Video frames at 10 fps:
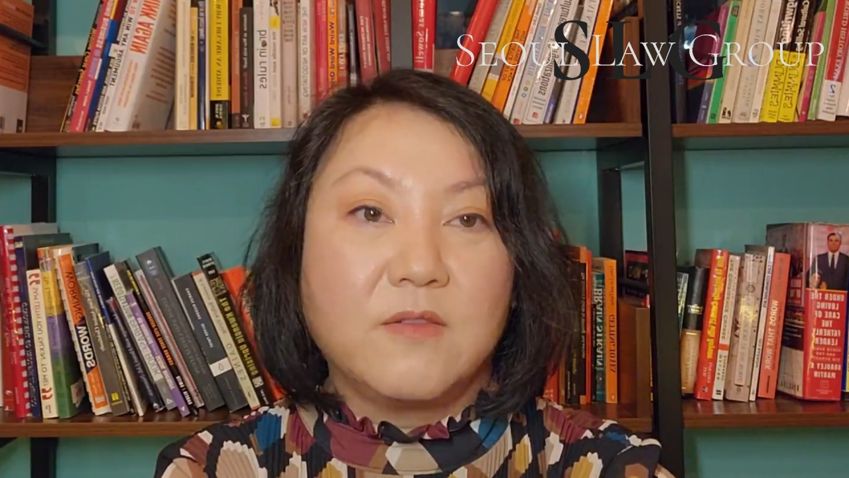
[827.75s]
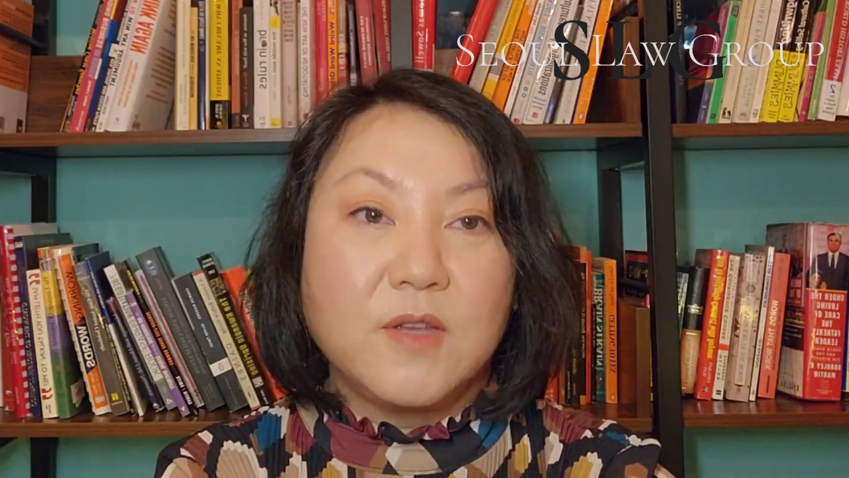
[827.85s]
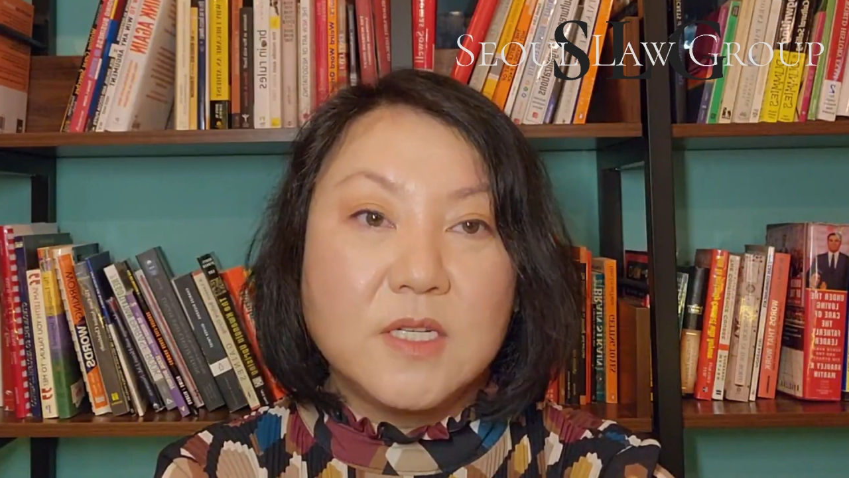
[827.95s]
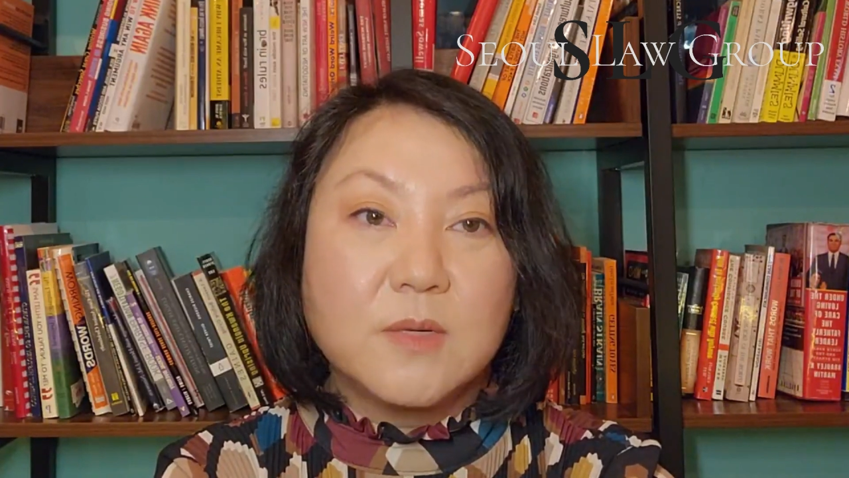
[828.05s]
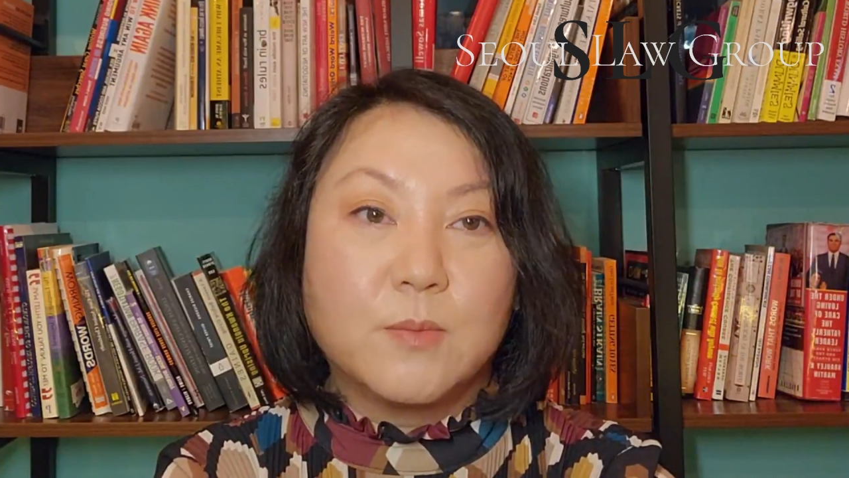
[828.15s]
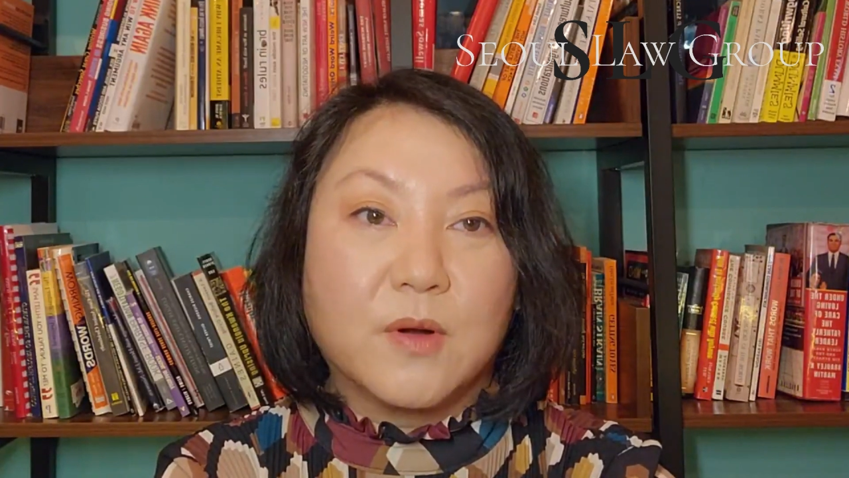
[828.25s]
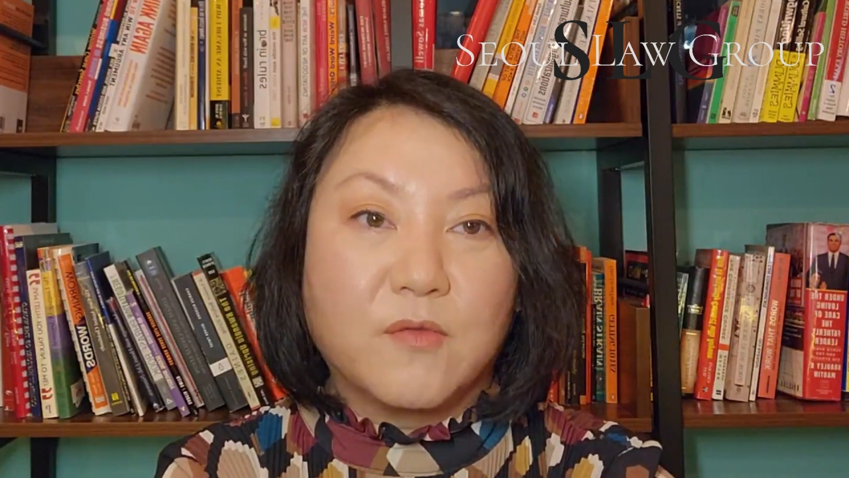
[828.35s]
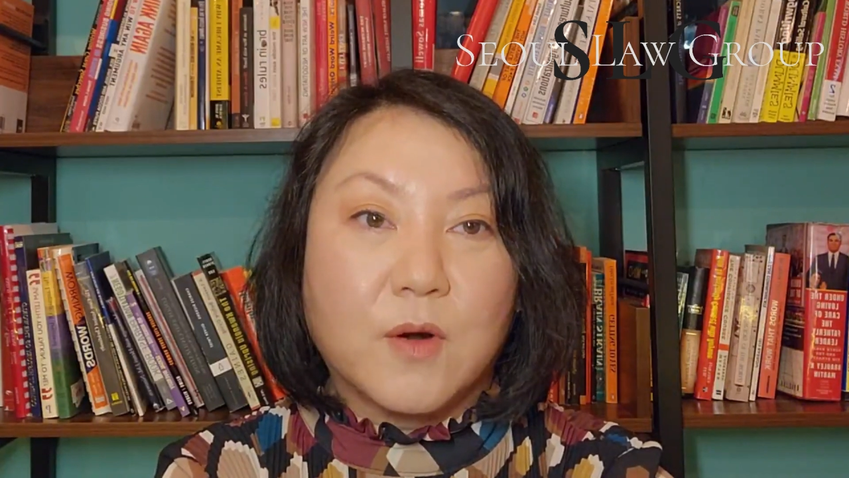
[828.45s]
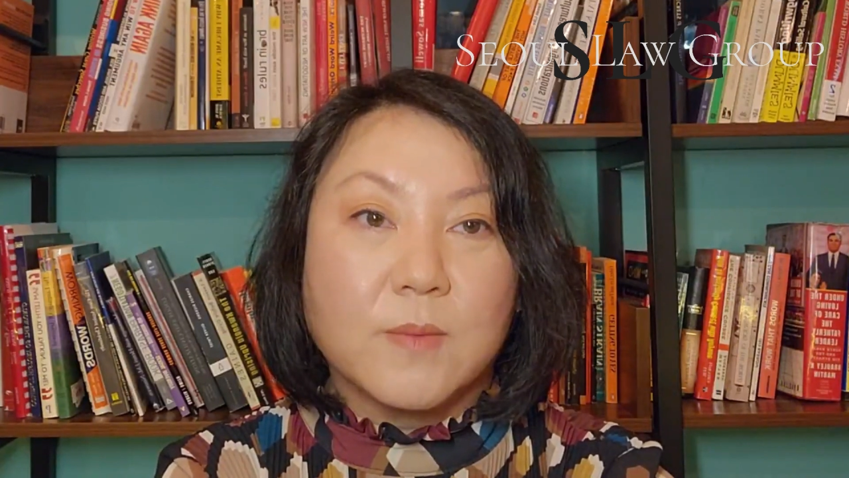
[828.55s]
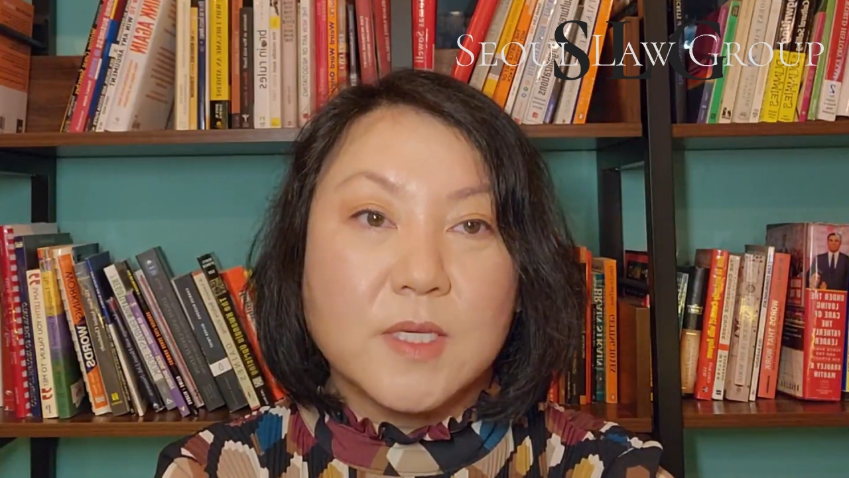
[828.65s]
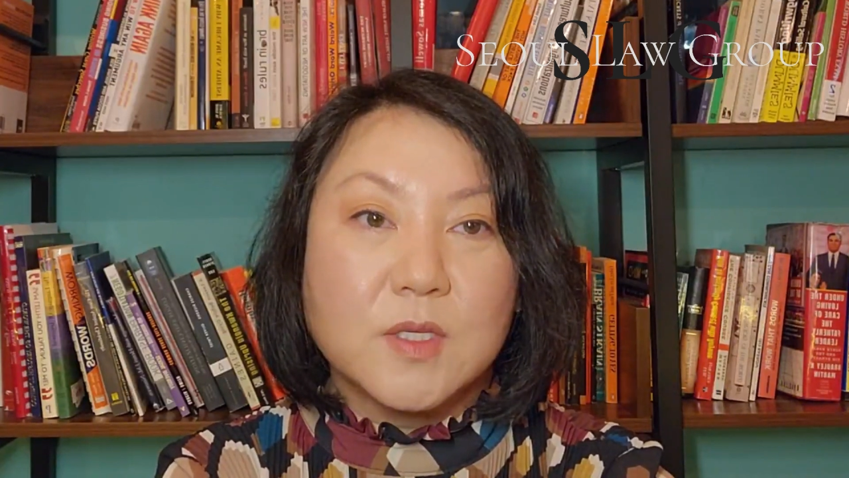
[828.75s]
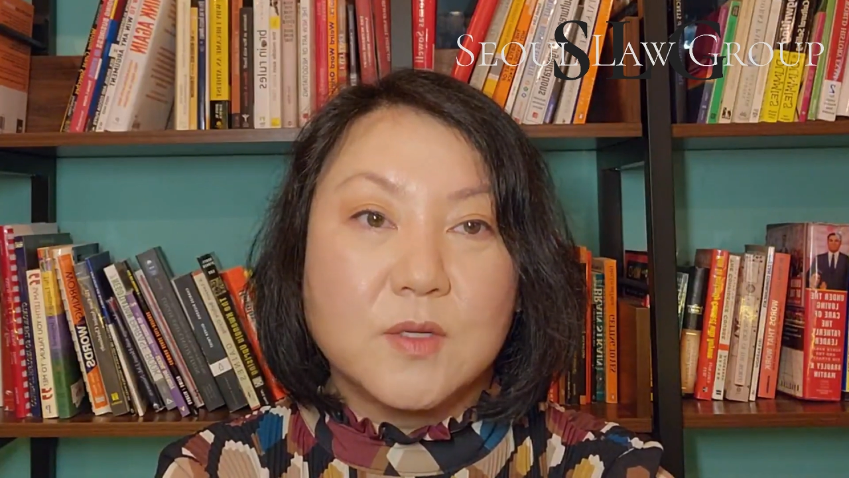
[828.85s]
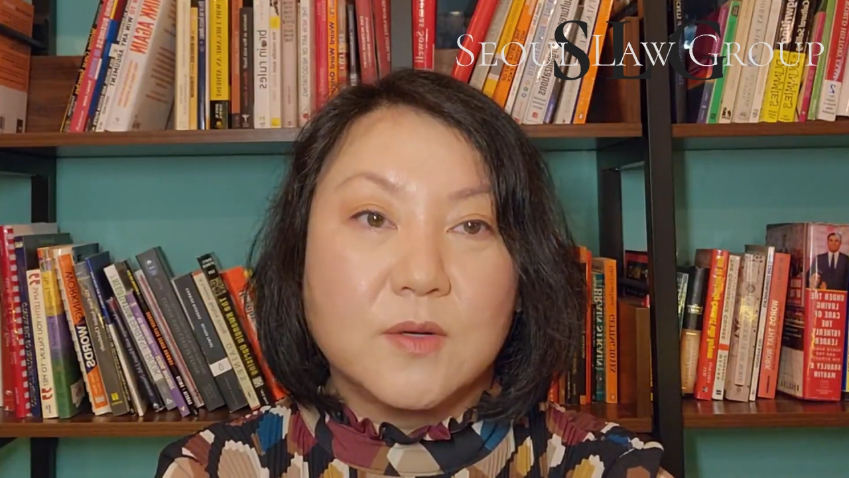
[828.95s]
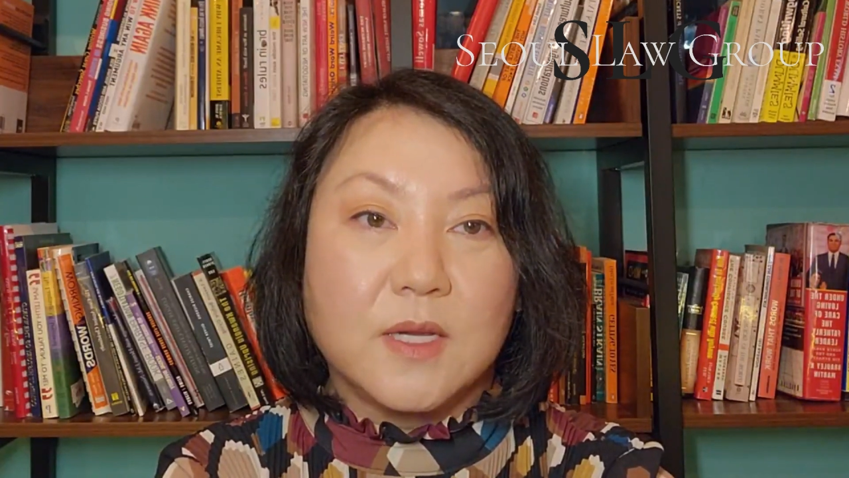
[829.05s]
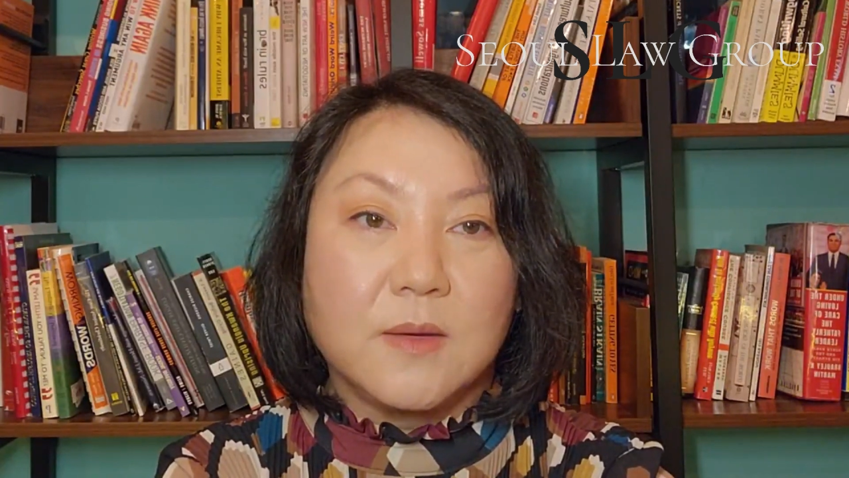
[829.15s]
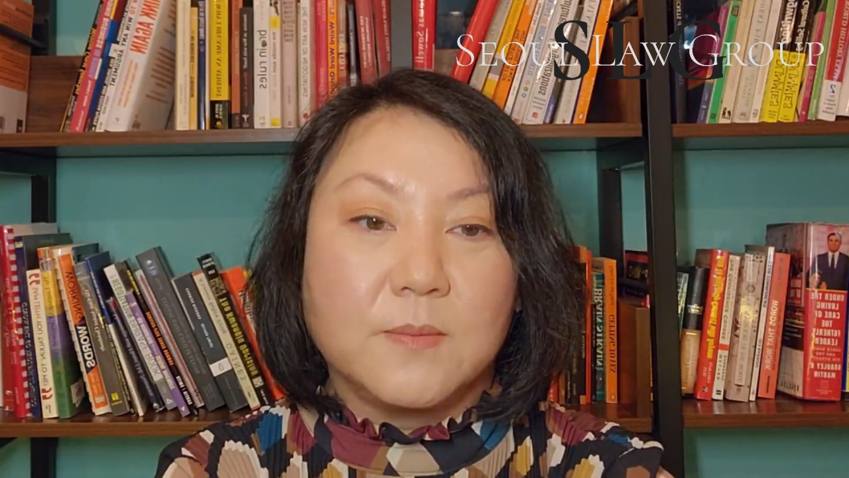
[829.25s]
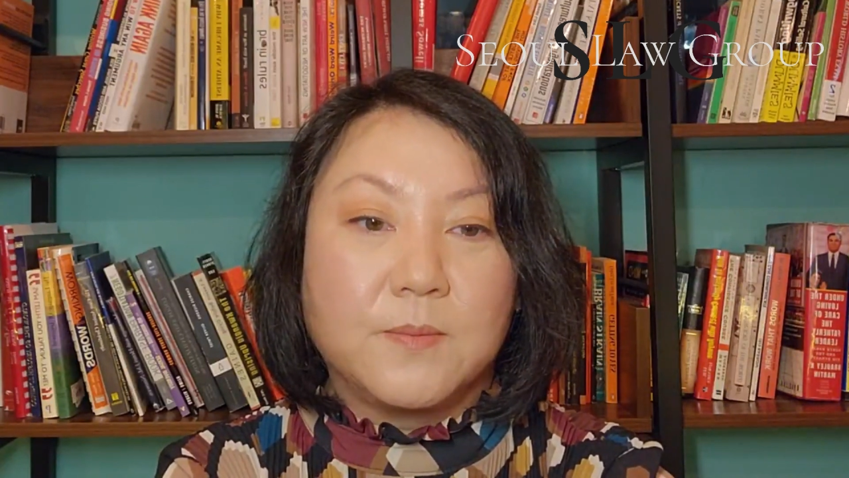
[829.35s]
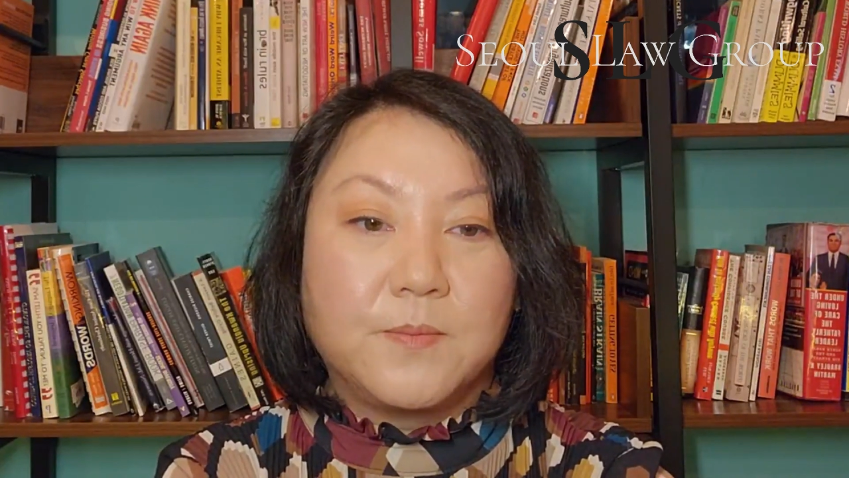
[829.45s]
if he didn't perform his duty.